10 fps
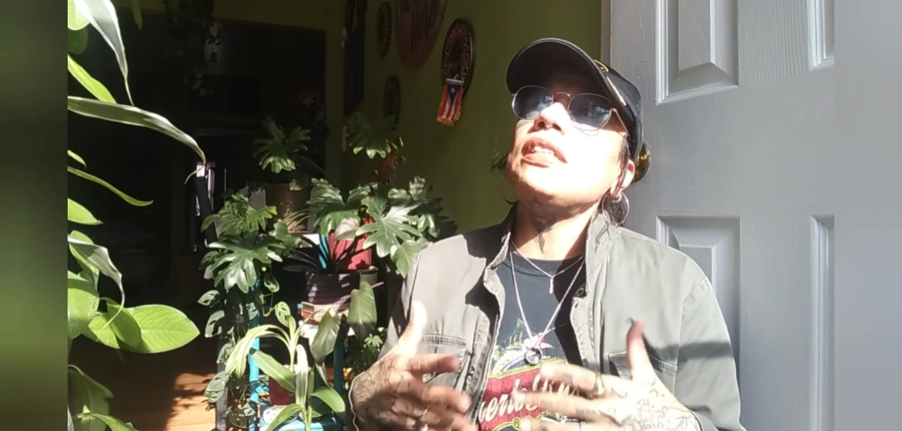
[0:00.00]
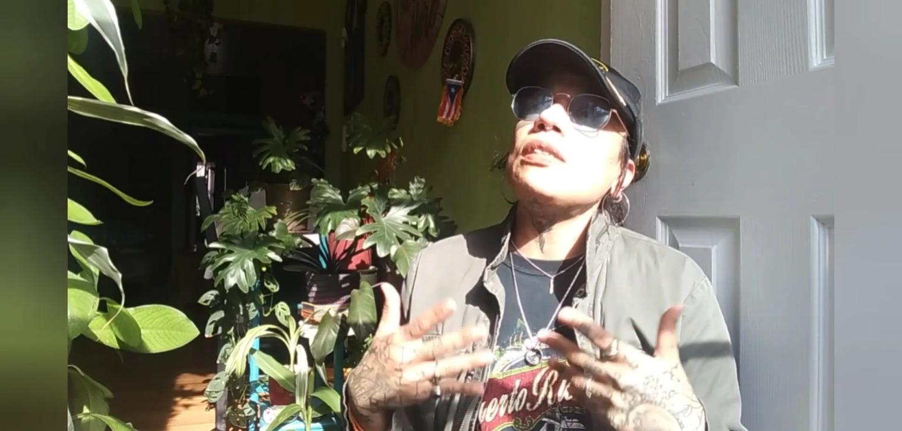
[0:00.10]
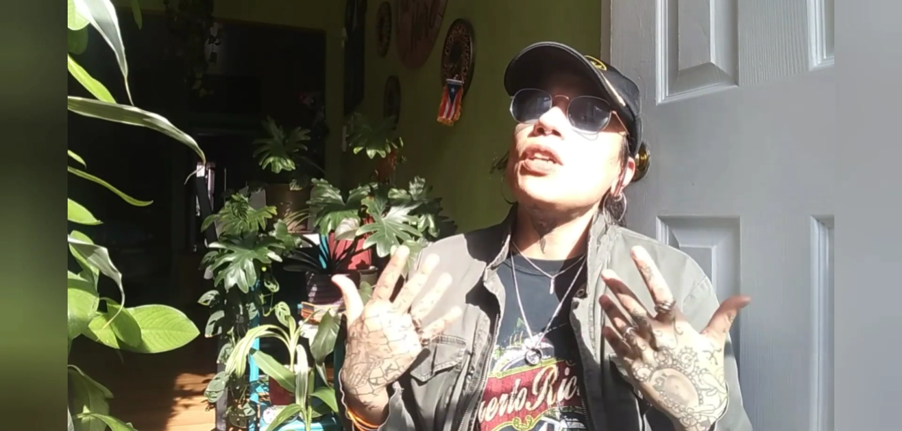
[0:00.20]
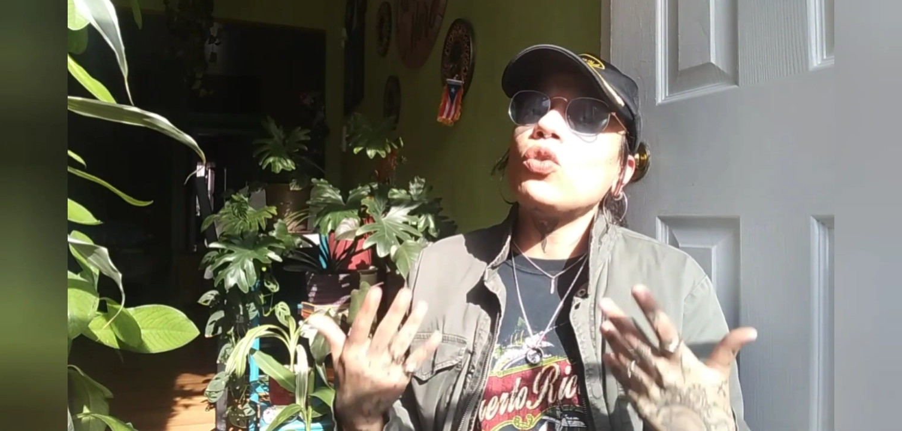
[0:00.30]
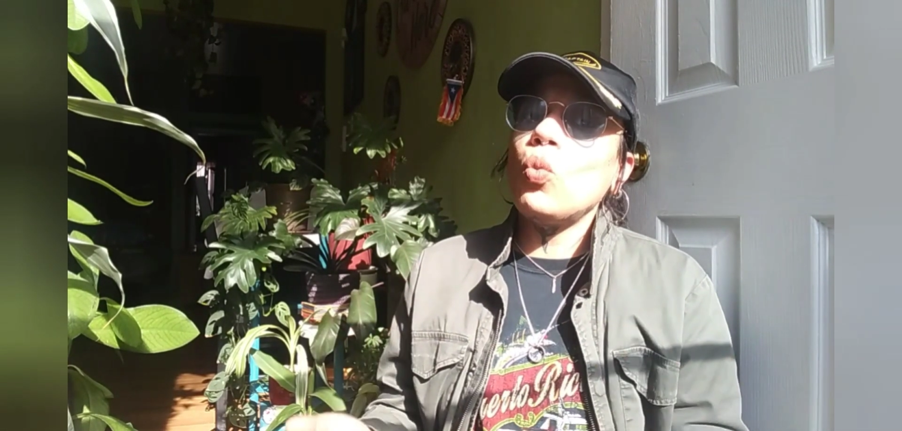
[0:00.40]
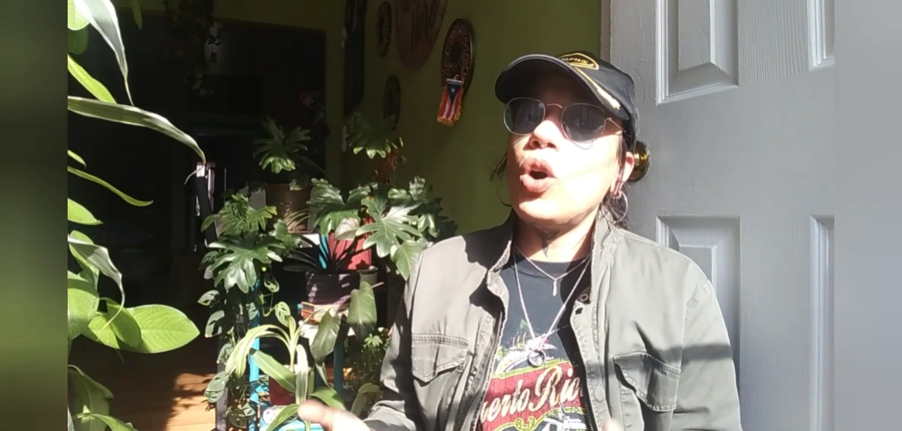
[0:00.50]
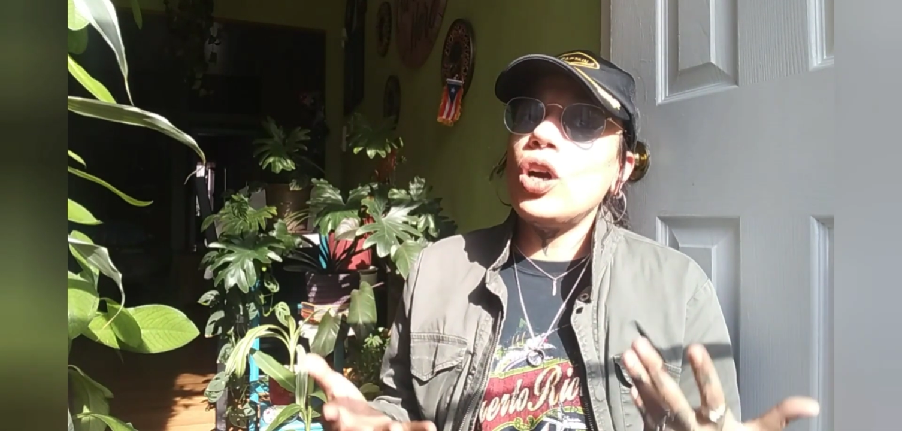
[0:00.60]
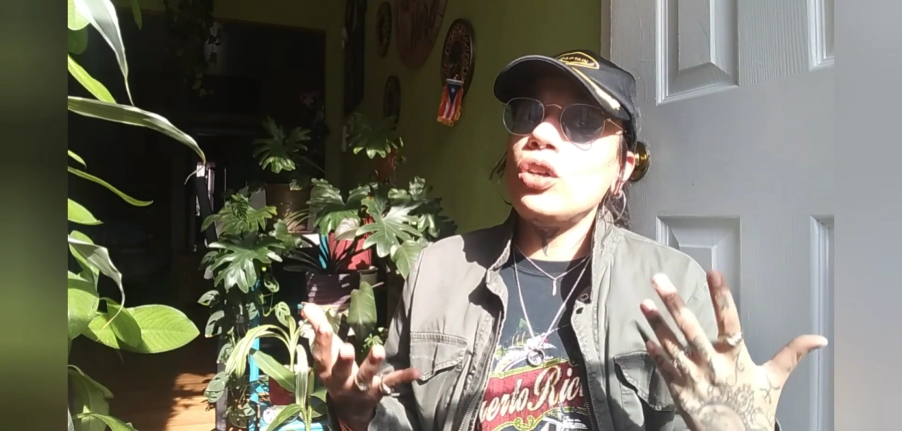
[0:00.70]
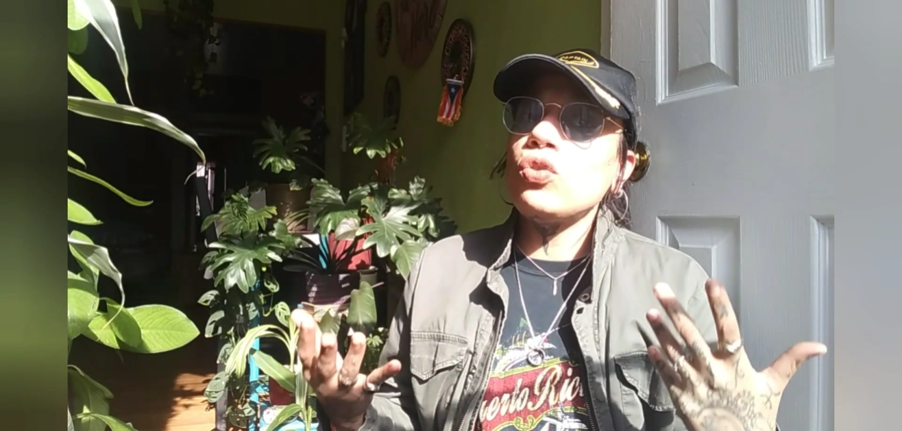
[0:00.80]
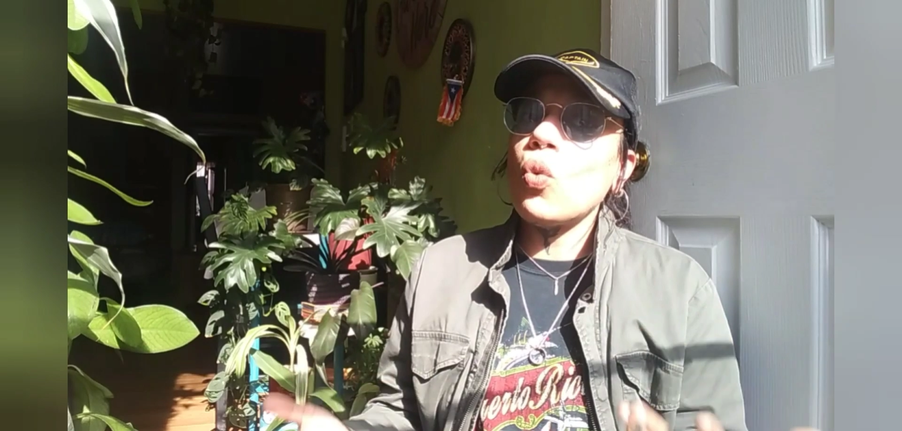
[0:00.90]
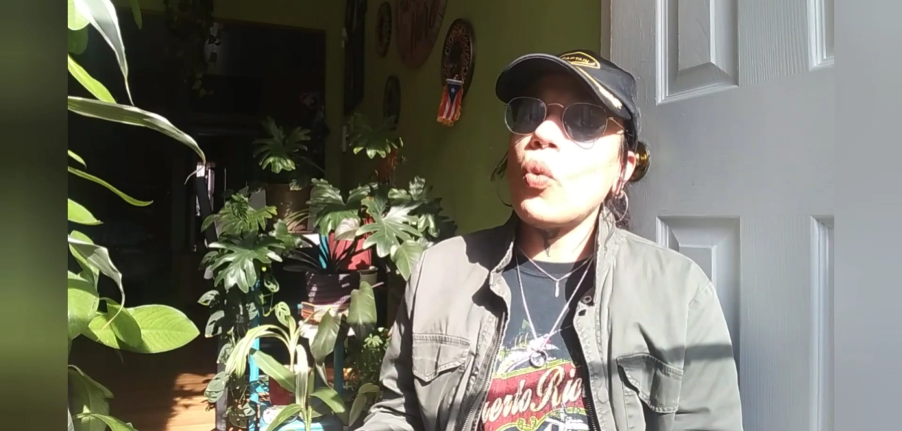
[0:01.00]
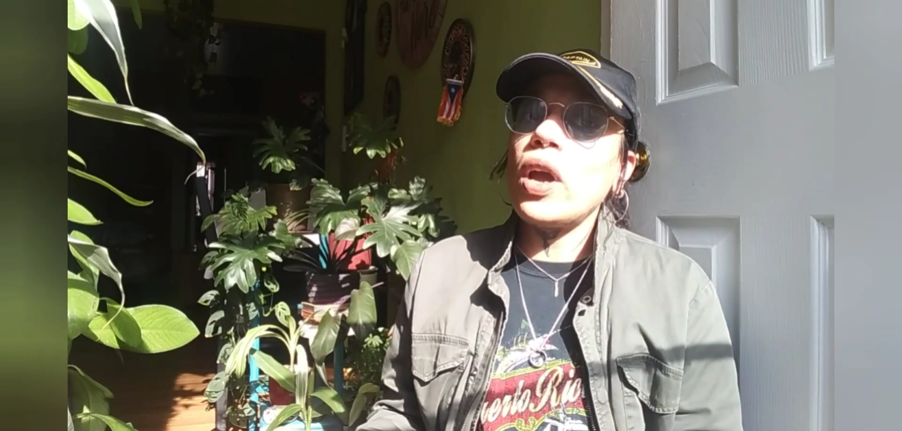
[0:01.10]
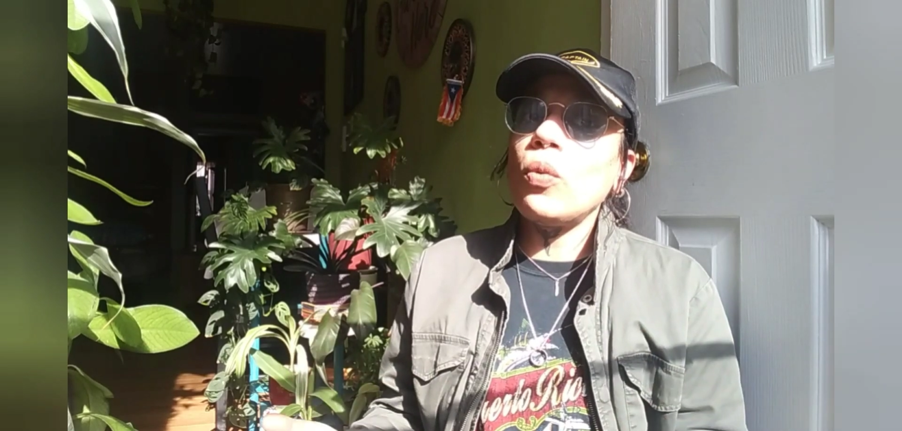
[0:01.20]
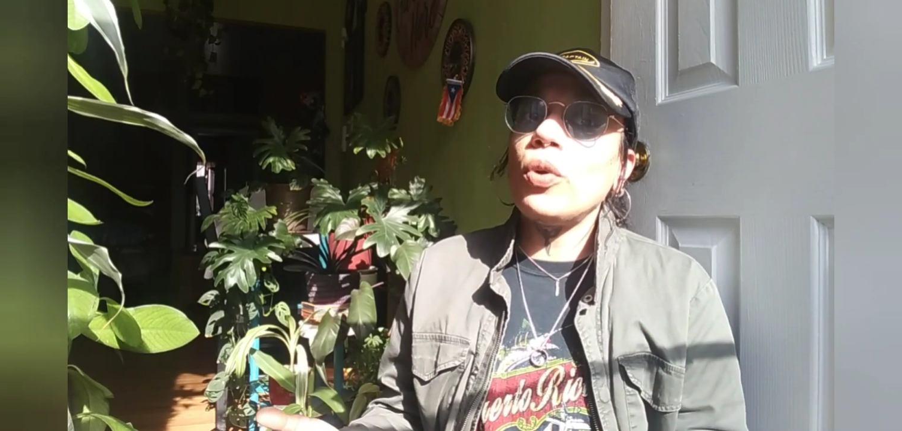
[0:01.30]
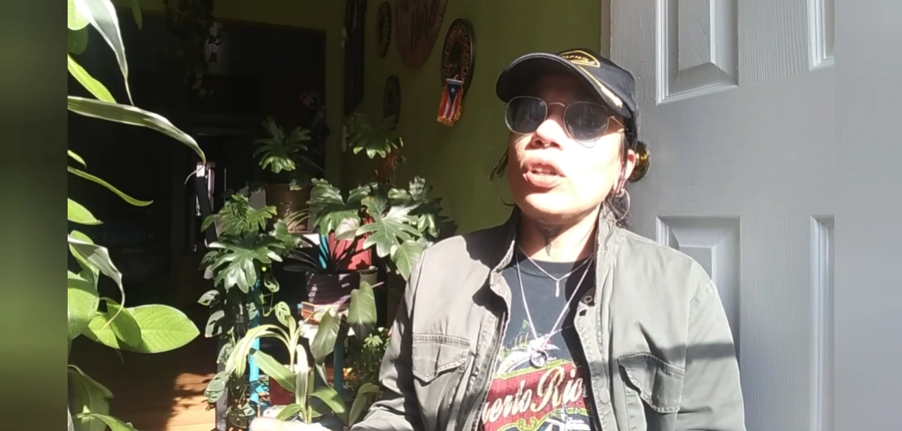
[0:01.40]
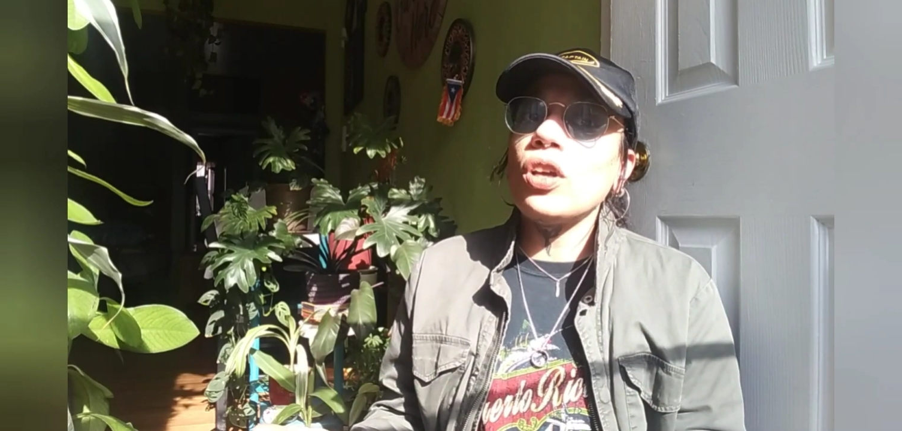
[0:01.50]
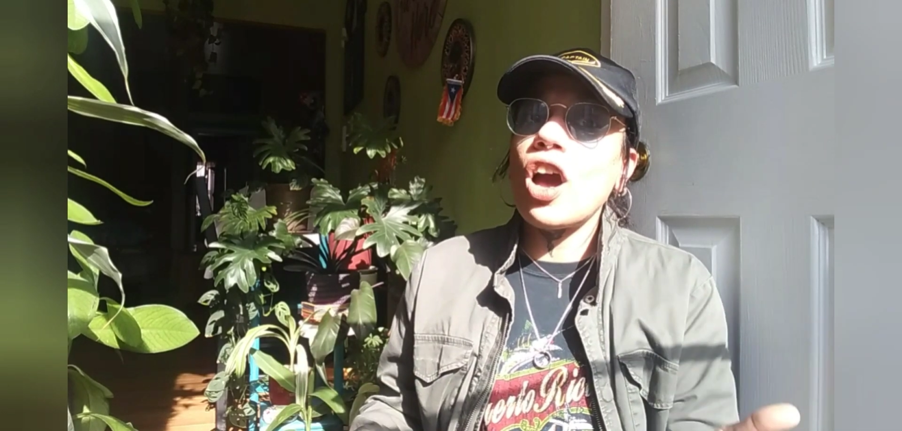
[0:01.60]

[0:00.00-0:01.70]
Smith was Wentworth